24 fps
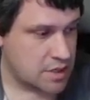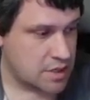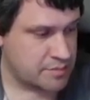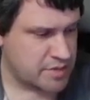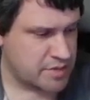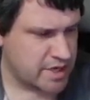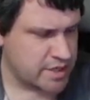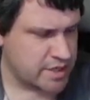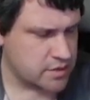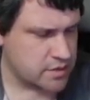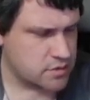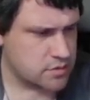I
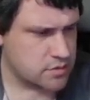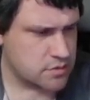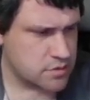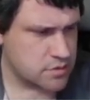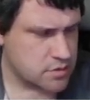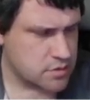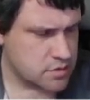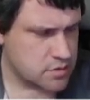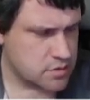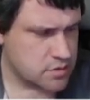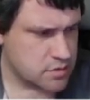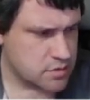might
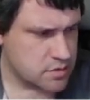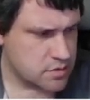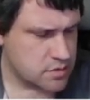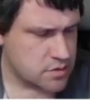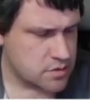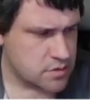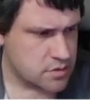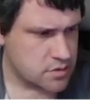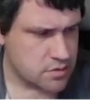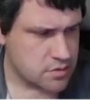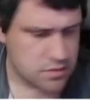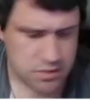
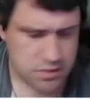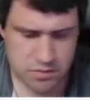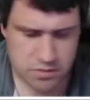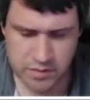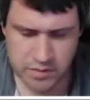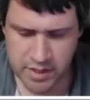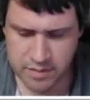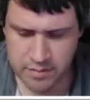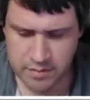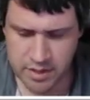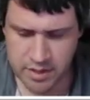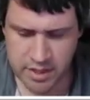
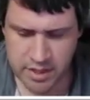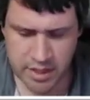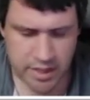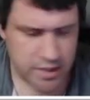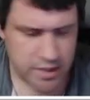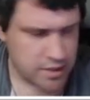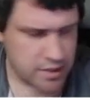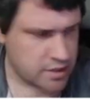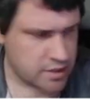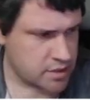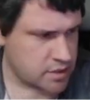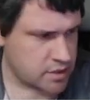tweak my
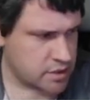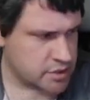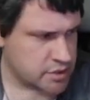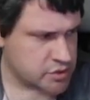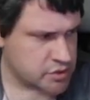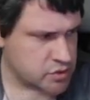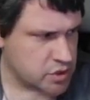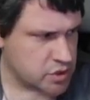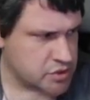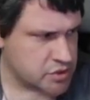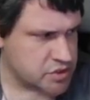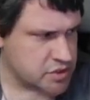
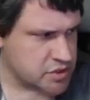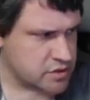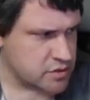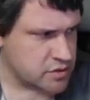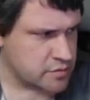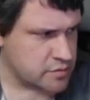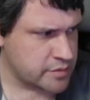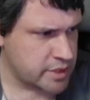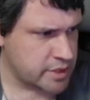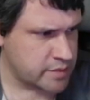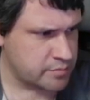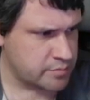instruction a
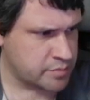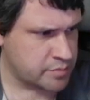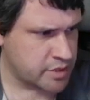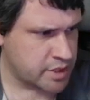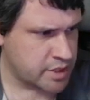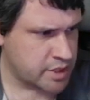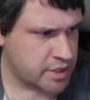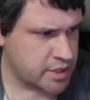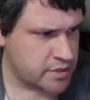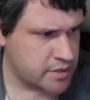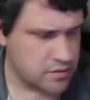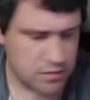little bit,
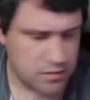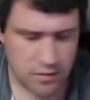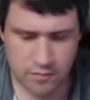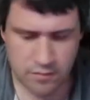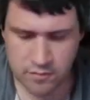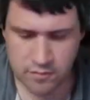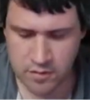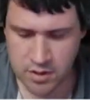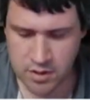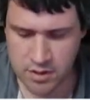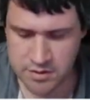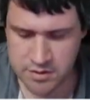but
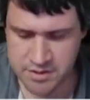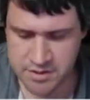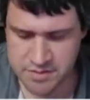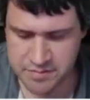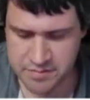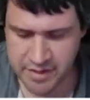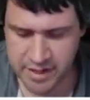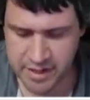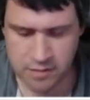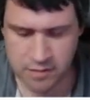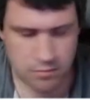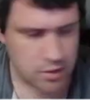overall, this
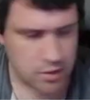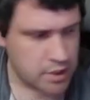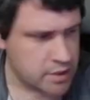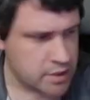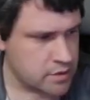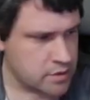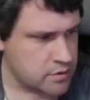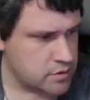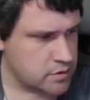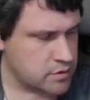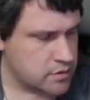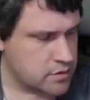beta
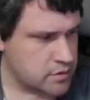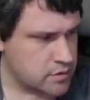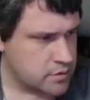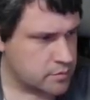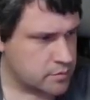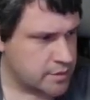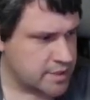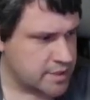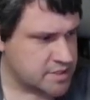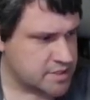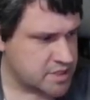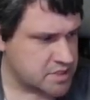
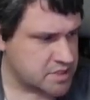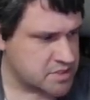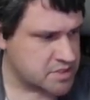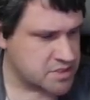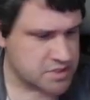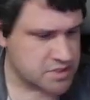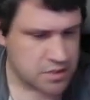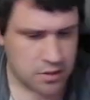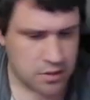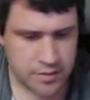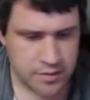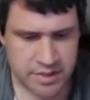test
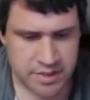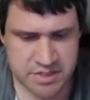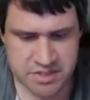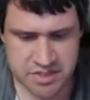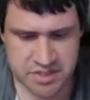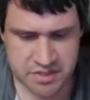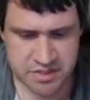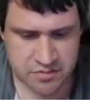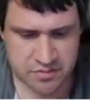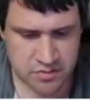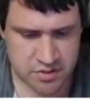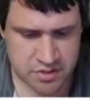as always,
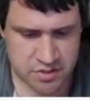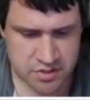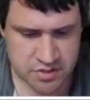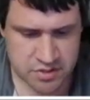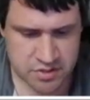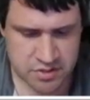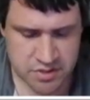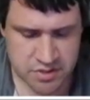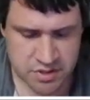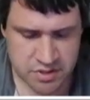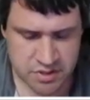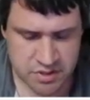
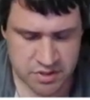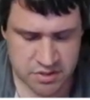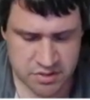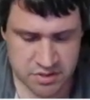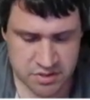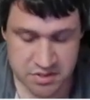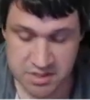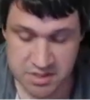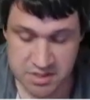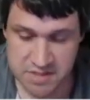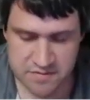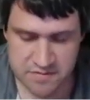was
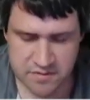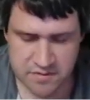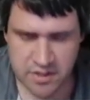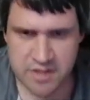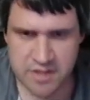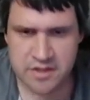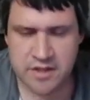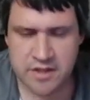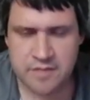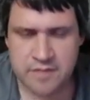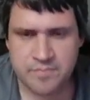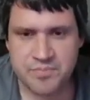
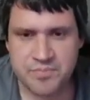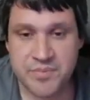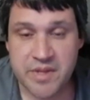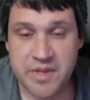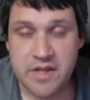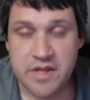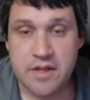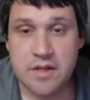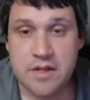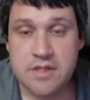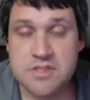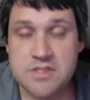successful, I think.
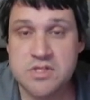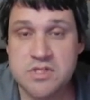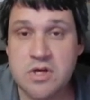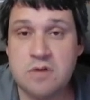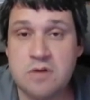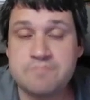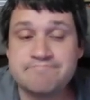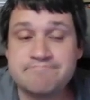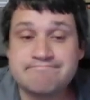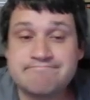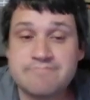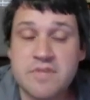
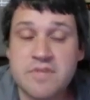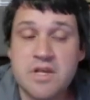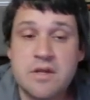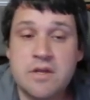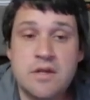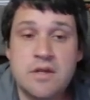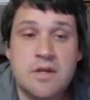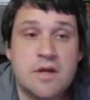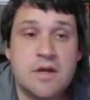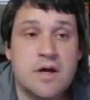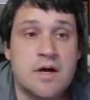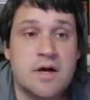So,
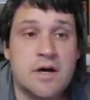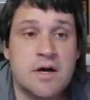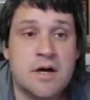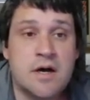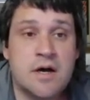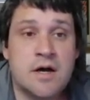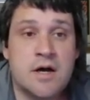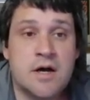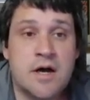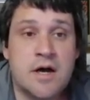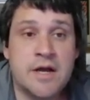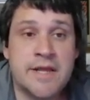
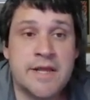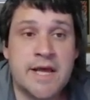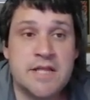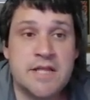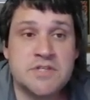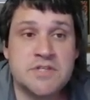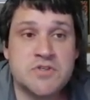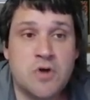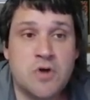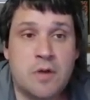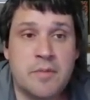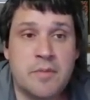
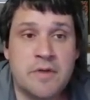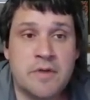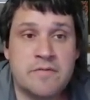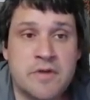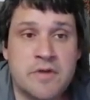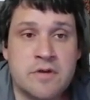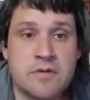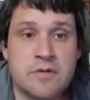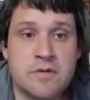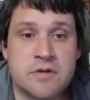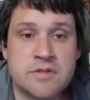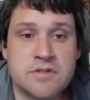again, to all
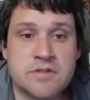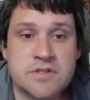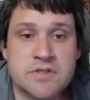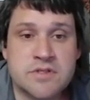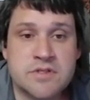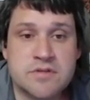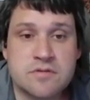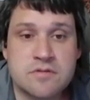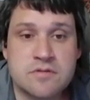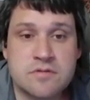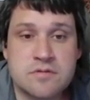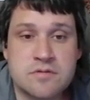
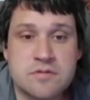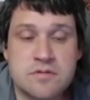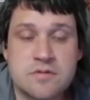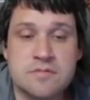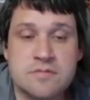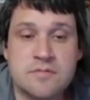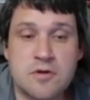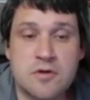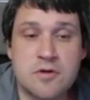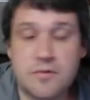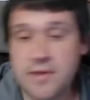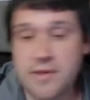viewers,
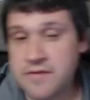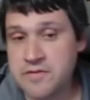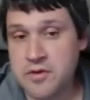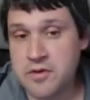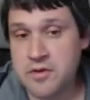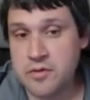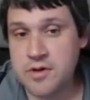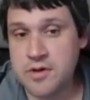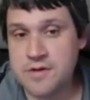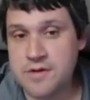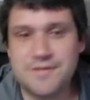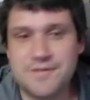or my
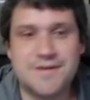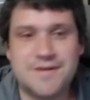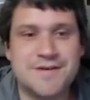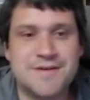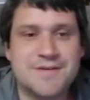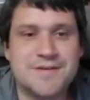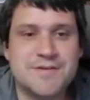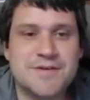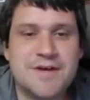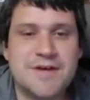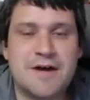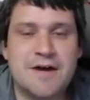viewer,
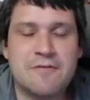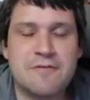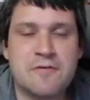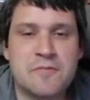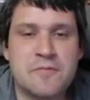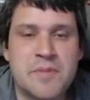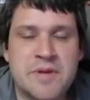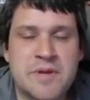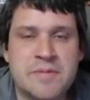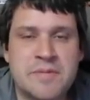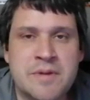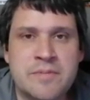however
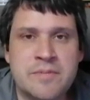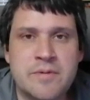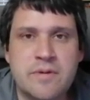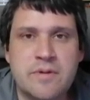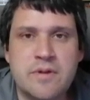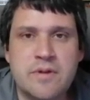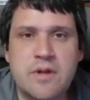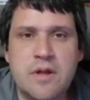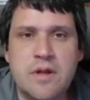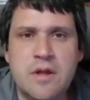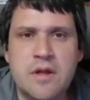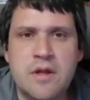many people,
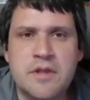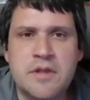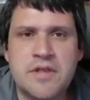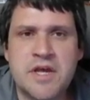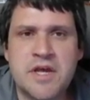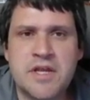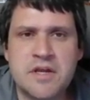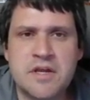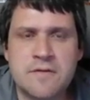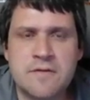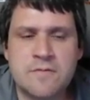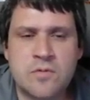
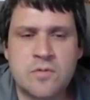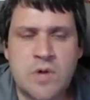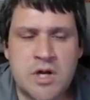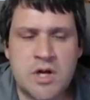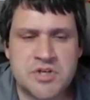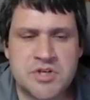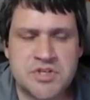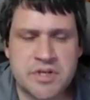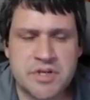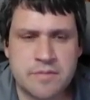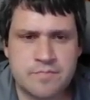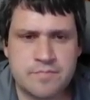thank you for
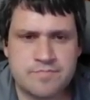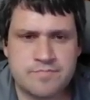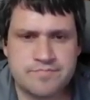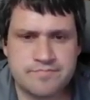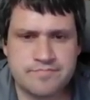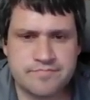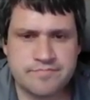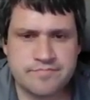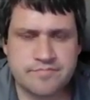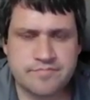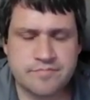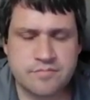watching,
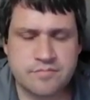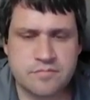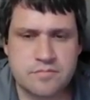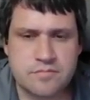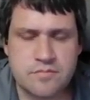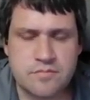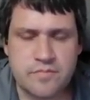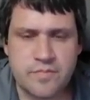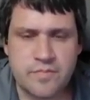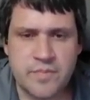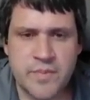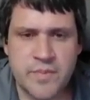
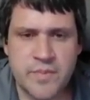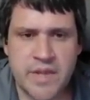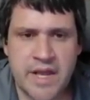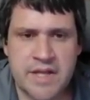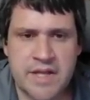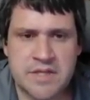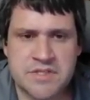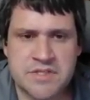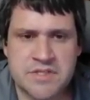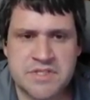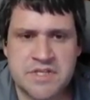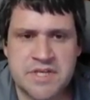
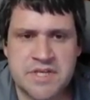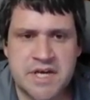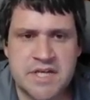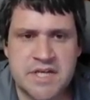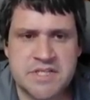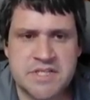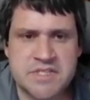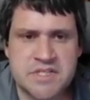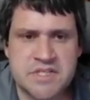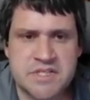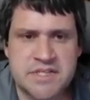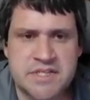and I'll see you
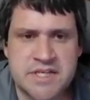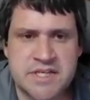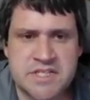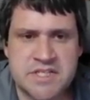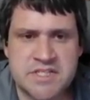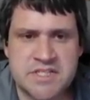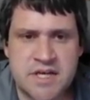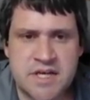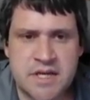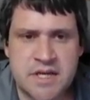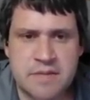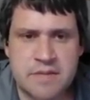guys
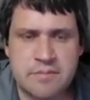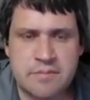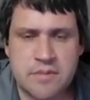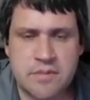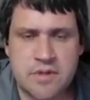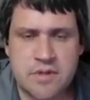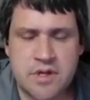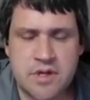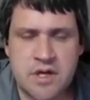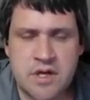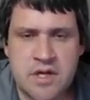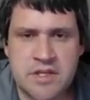next time
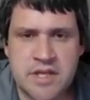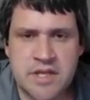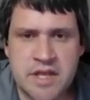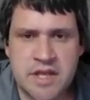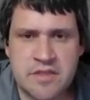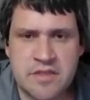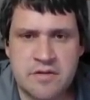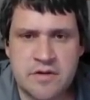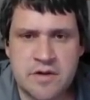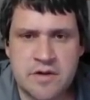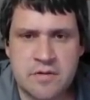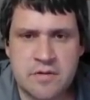on the
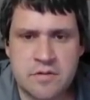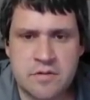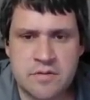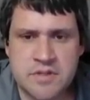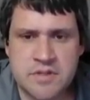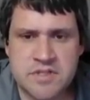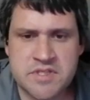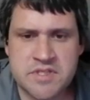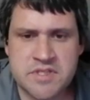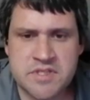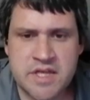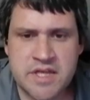830 Crew.
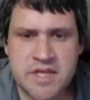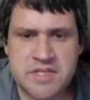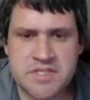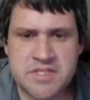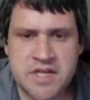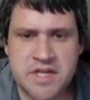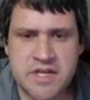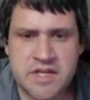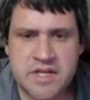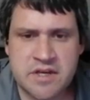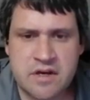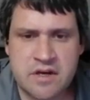This is Lex
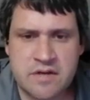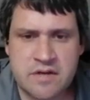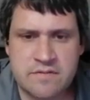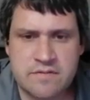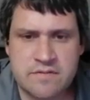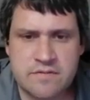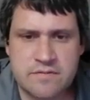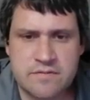signing off.